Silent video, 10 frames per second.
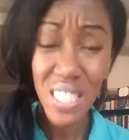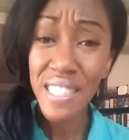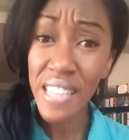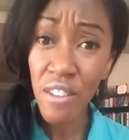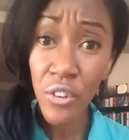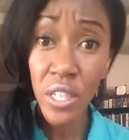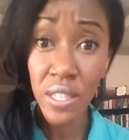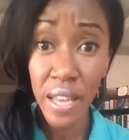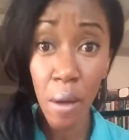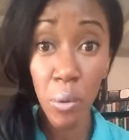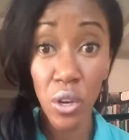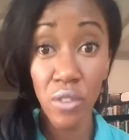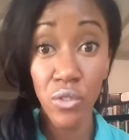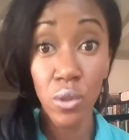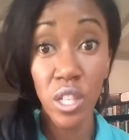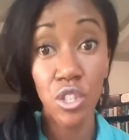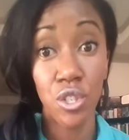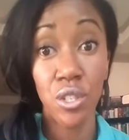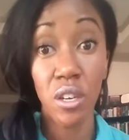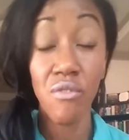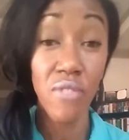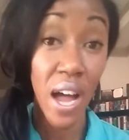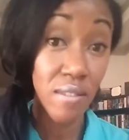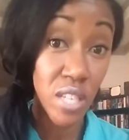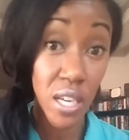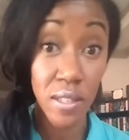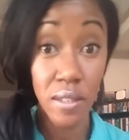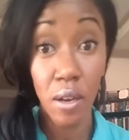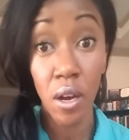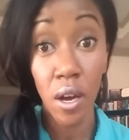Say, for example, if you list yourself 5 days